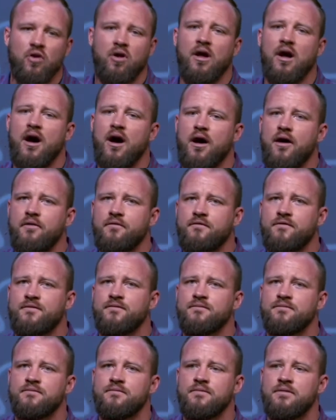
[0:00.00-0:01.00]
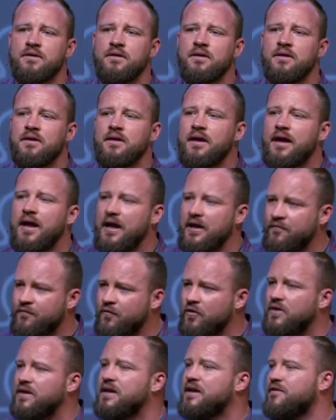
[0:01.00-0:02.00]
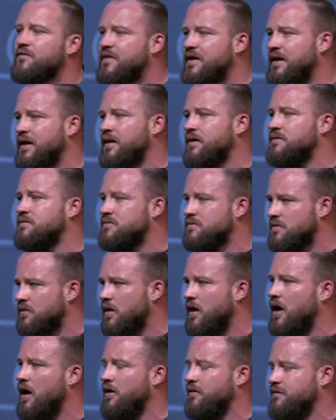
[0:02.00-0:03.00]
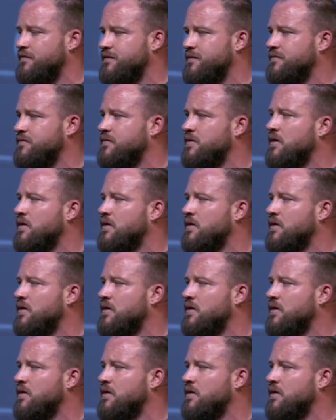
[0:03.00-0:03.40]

love, and forgiving love.